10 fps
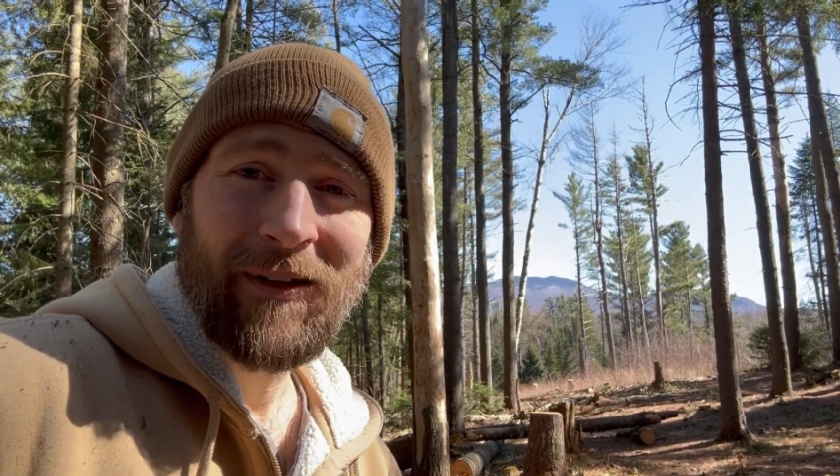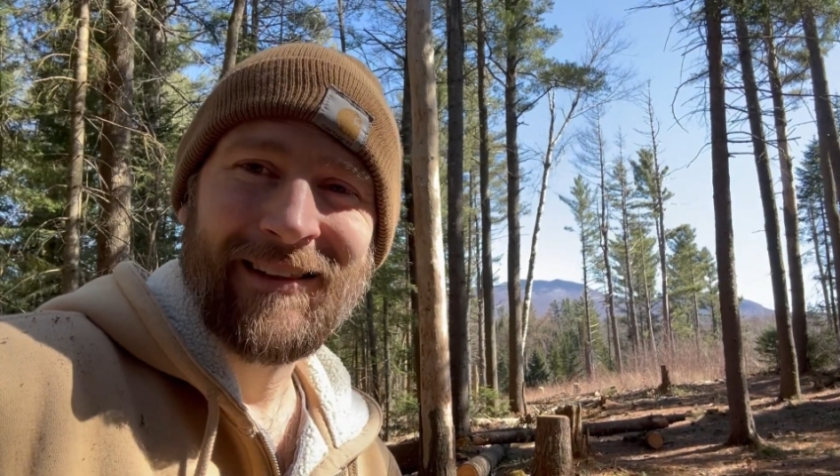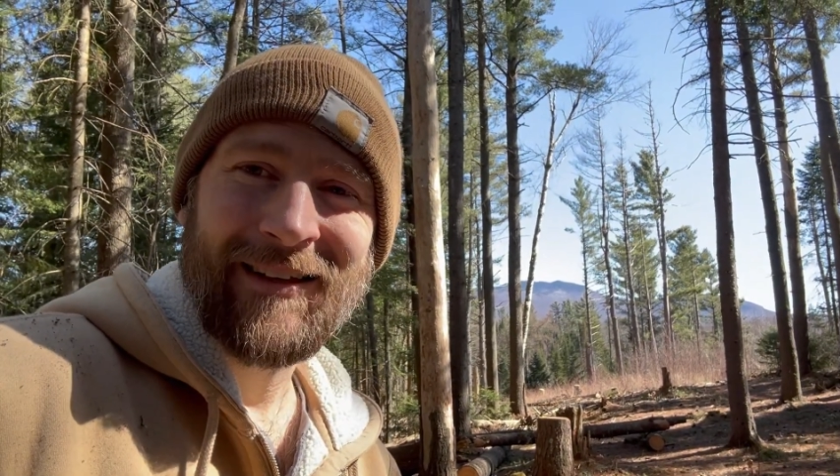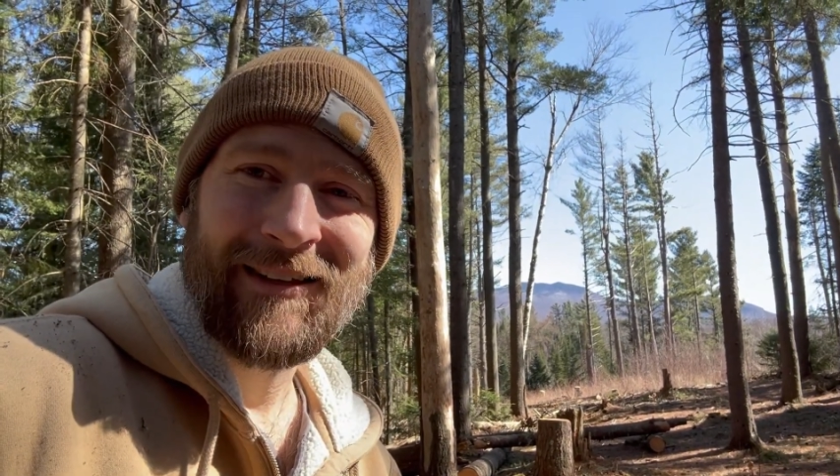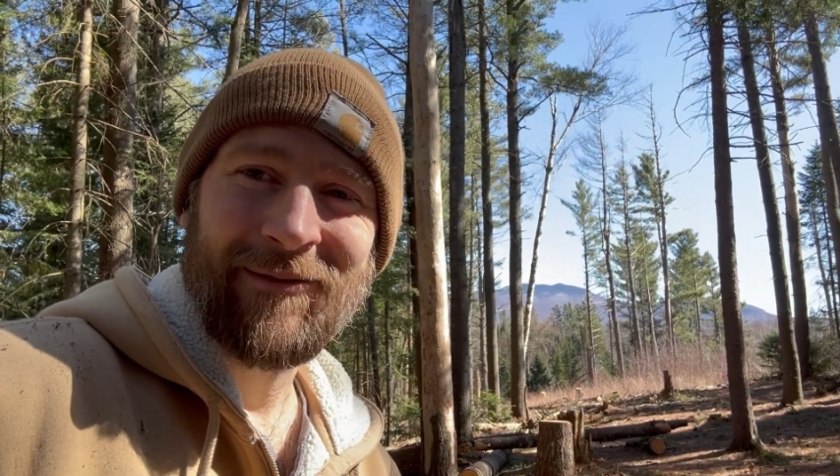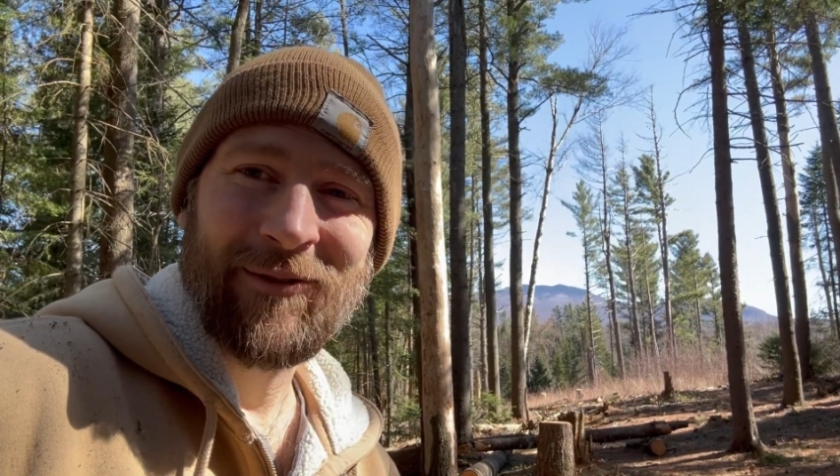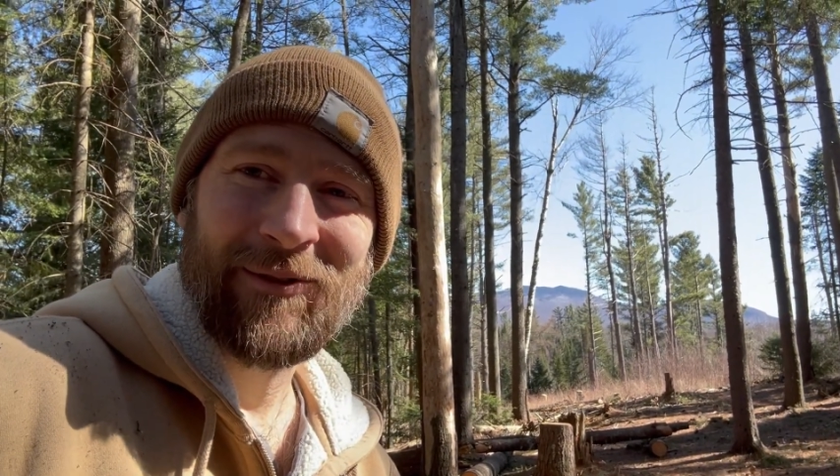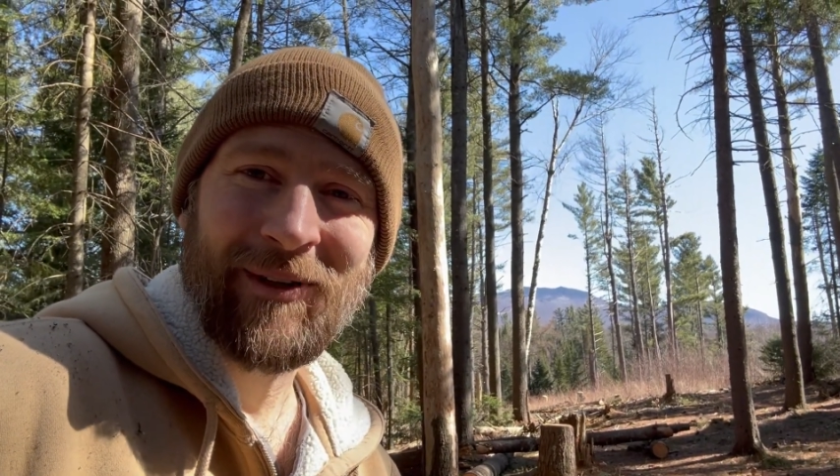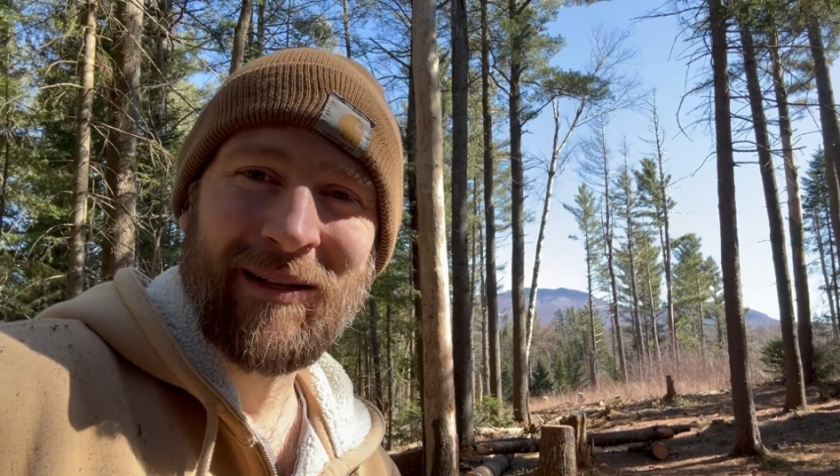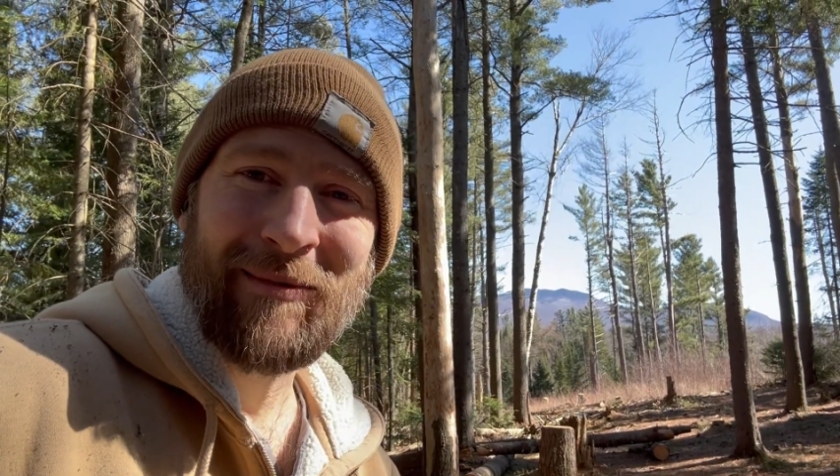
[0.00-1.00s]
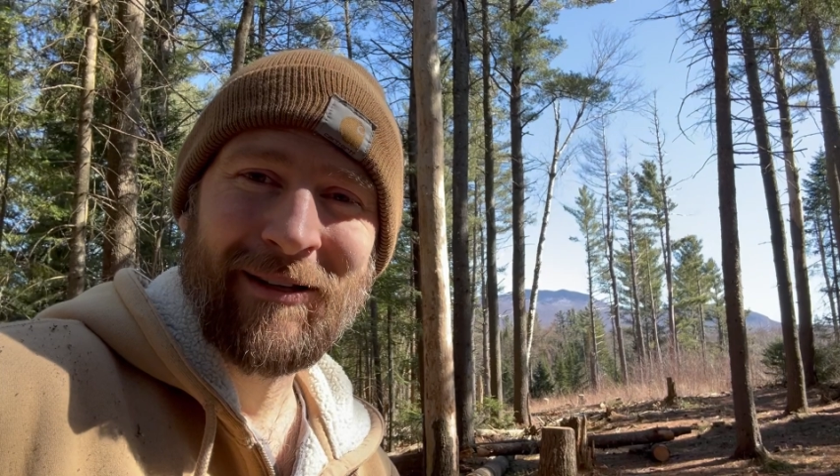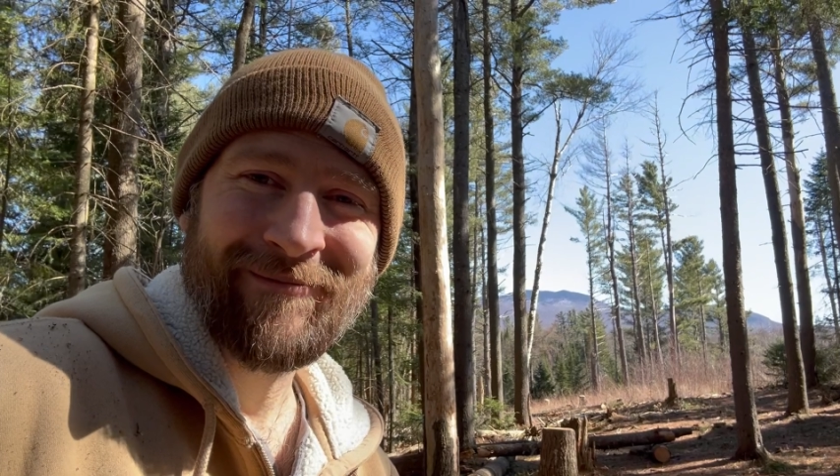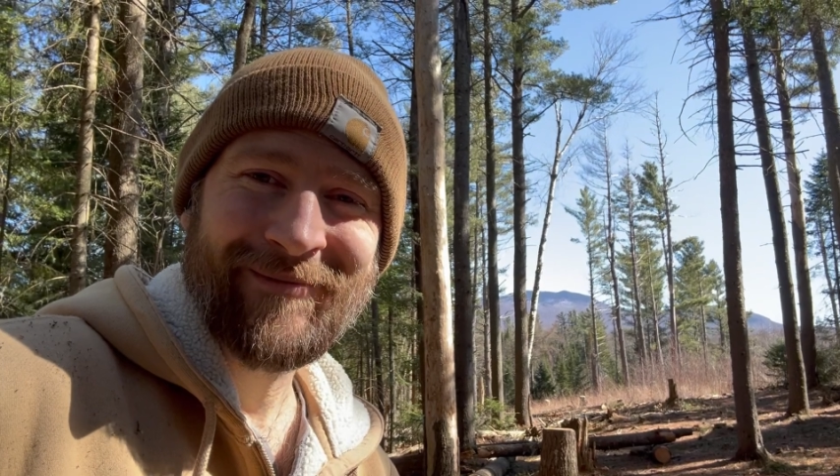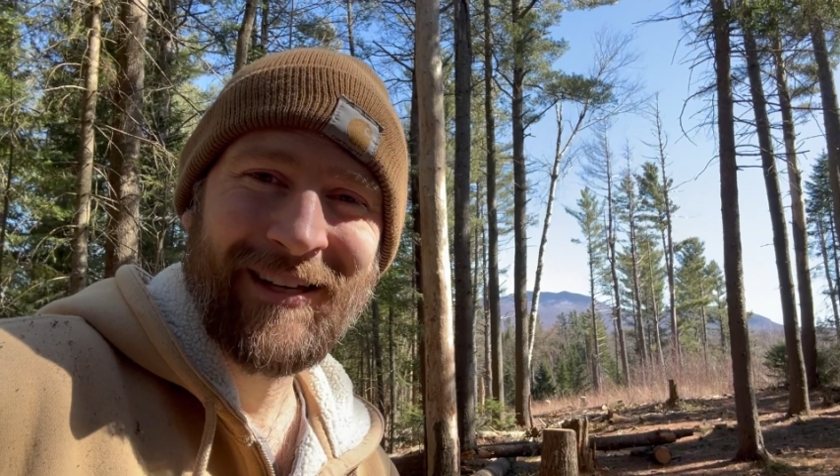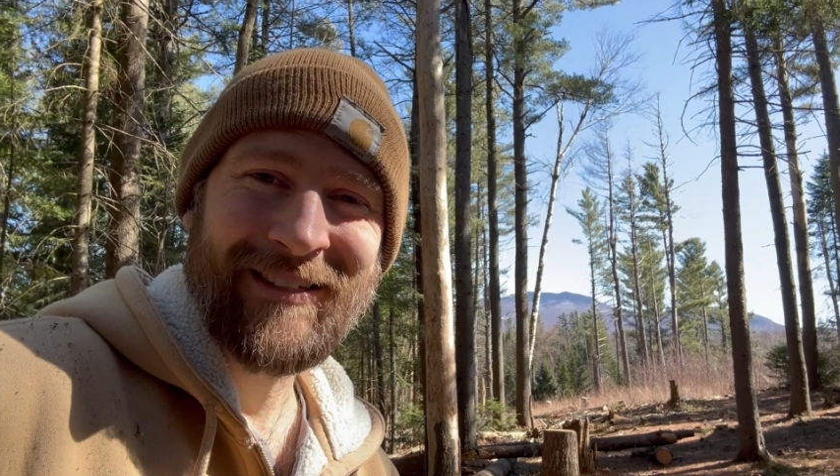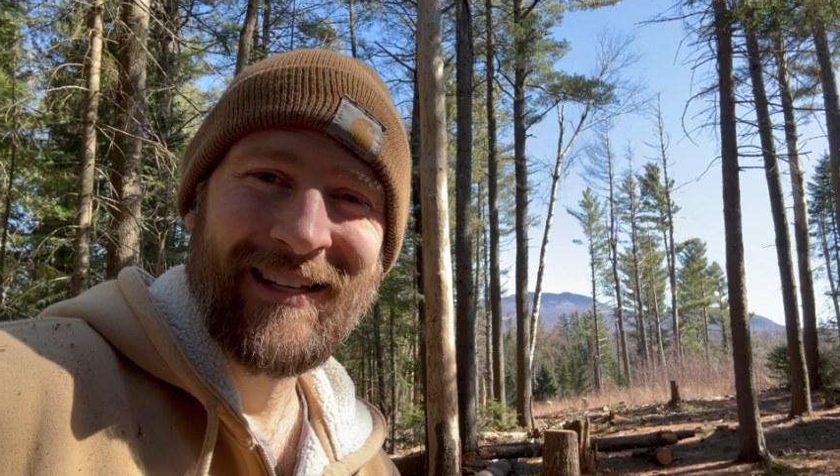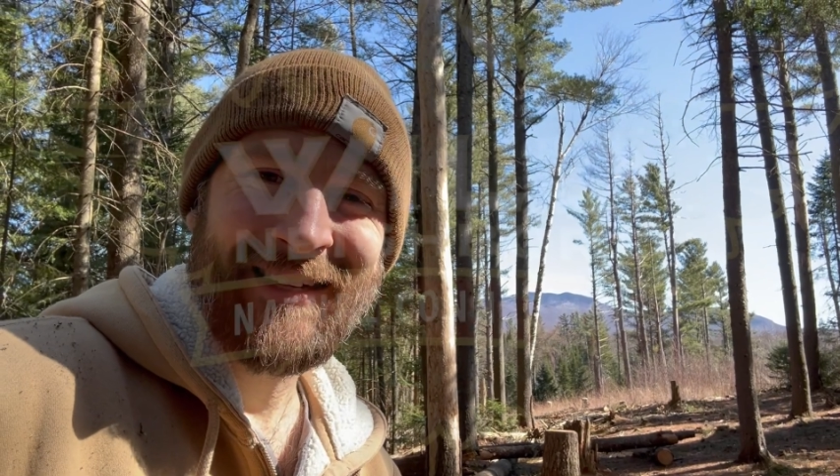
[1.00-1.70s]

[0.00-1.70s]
Thank you for joining me. I'll see you